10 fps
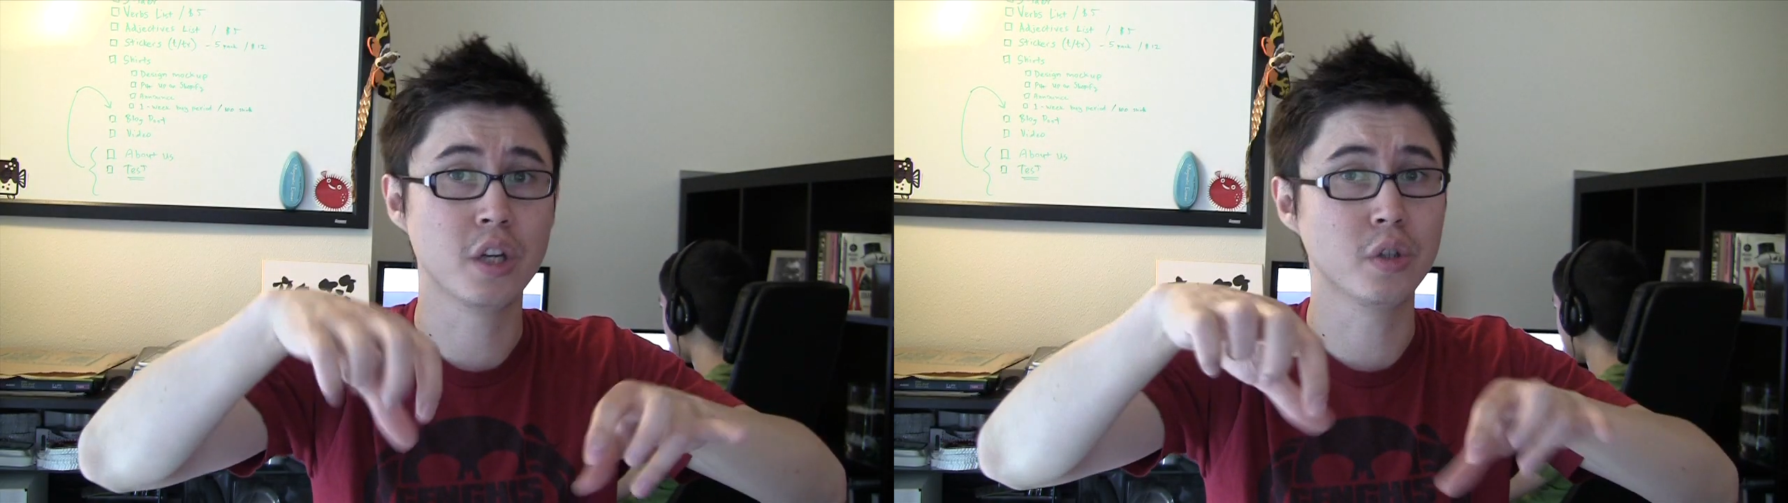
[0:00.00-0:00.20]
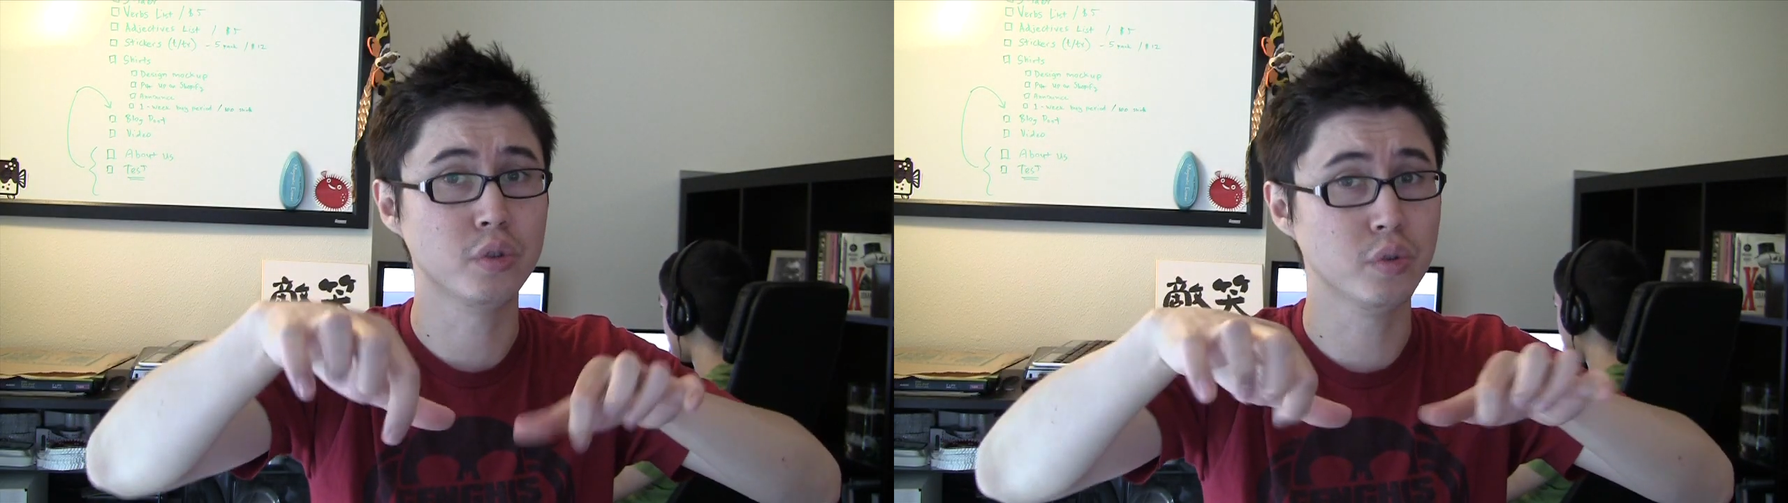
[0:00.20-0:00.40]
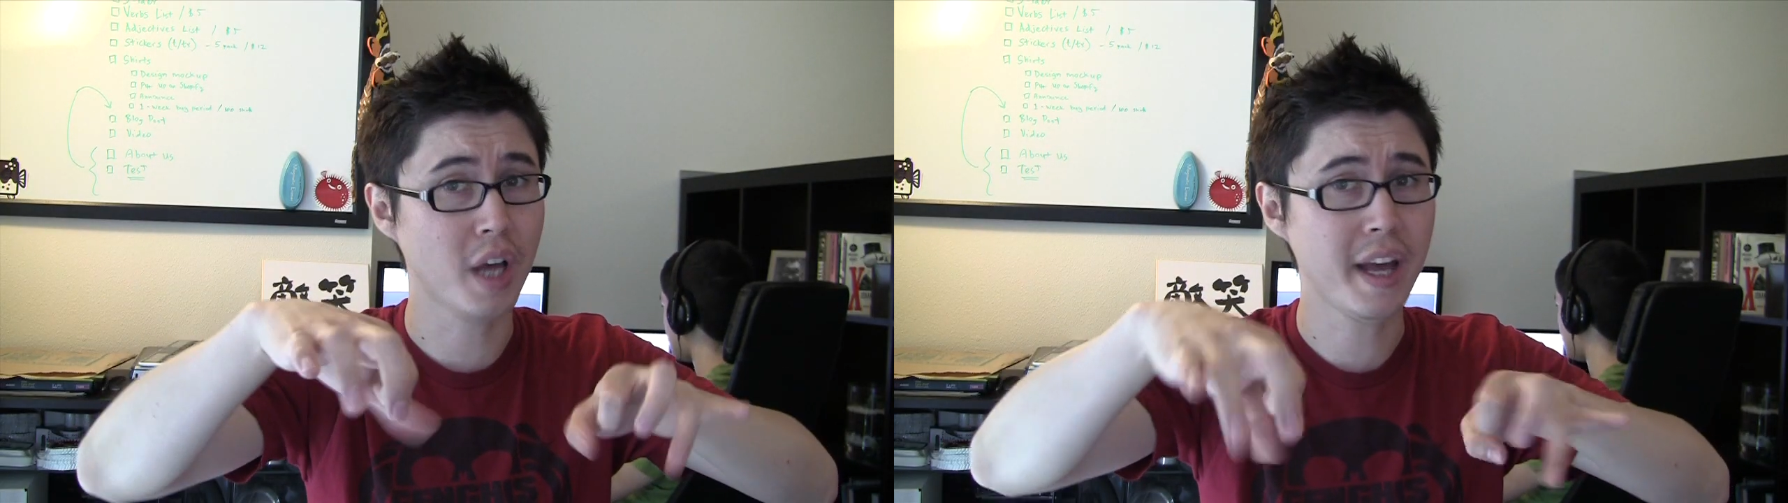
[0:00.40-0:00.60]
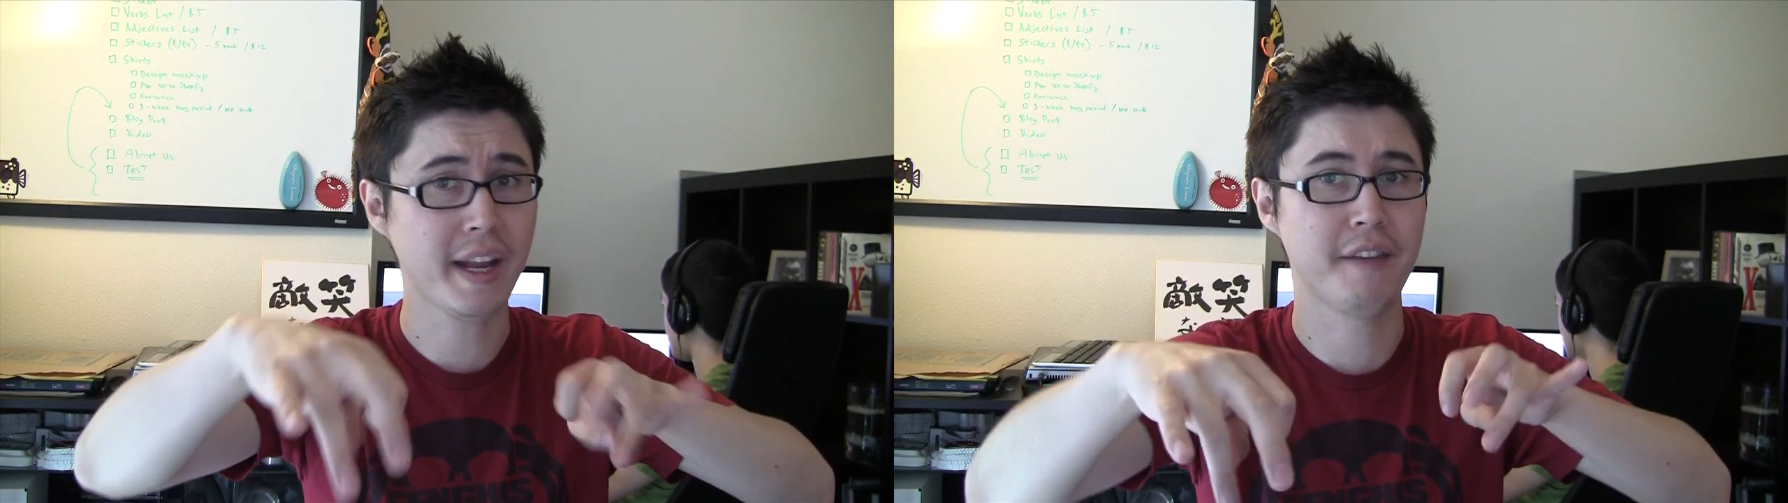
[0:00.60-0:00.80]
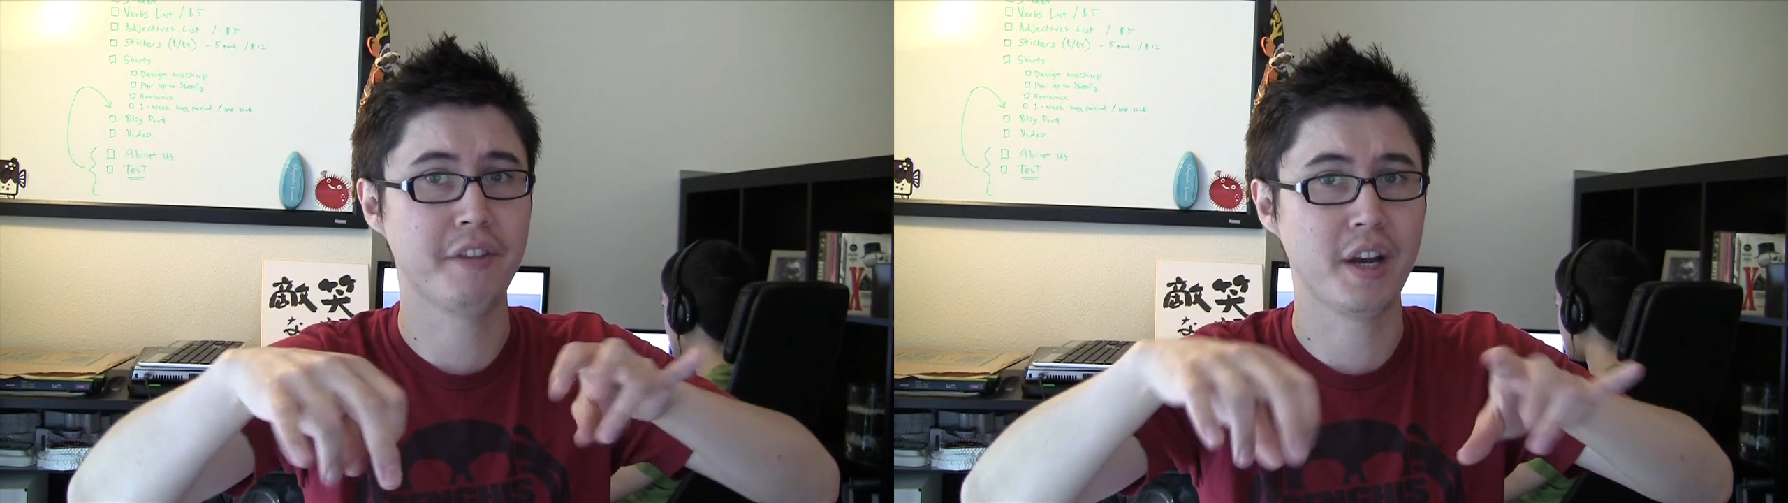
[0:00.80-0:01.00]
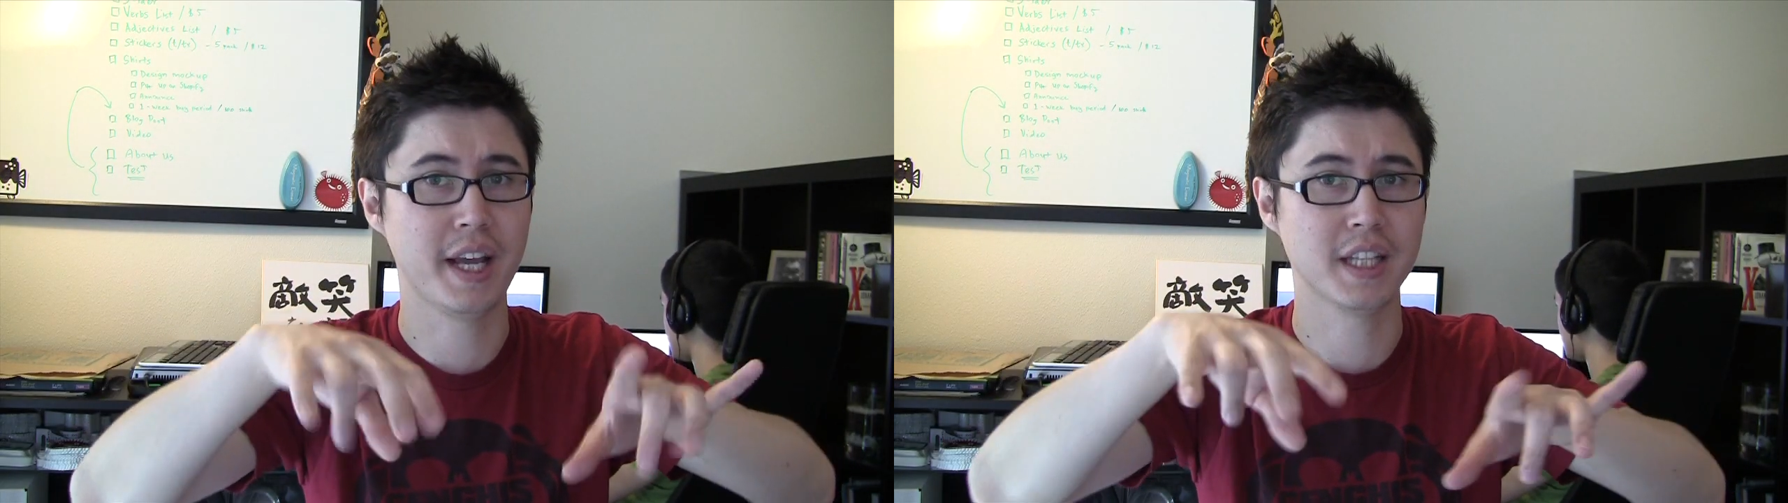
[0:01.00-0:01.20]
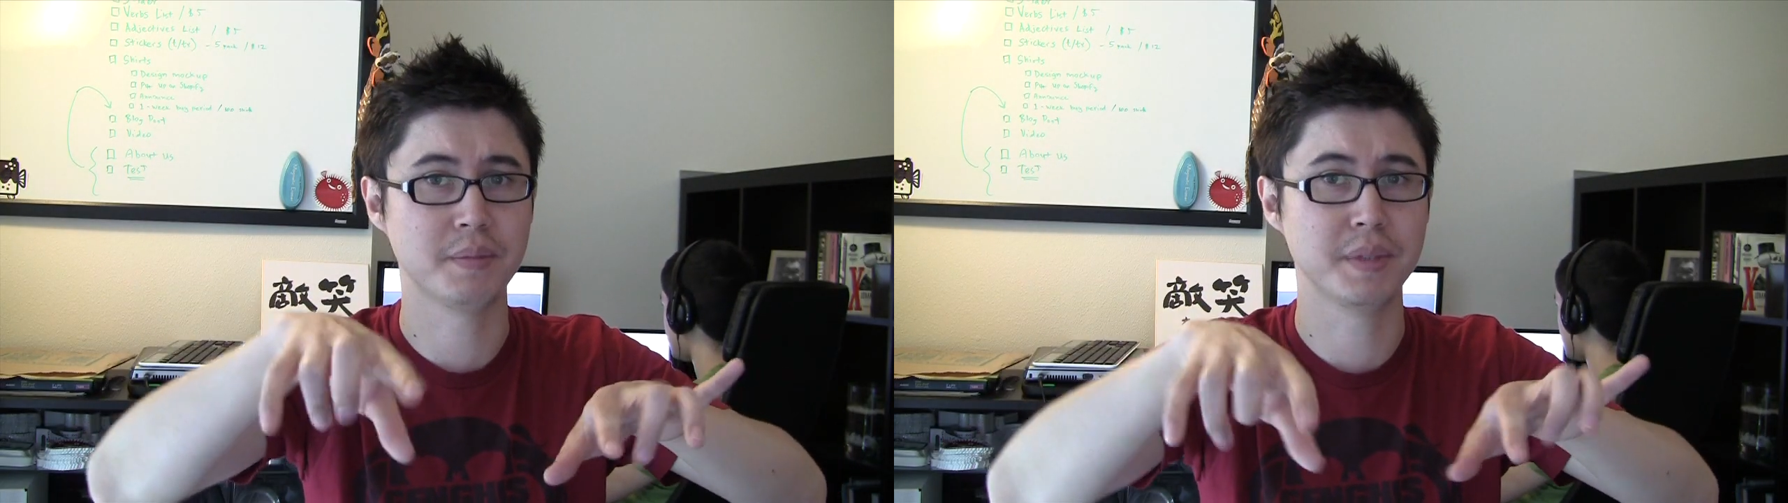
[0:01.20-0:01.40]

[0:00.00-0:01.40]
who do not have their hands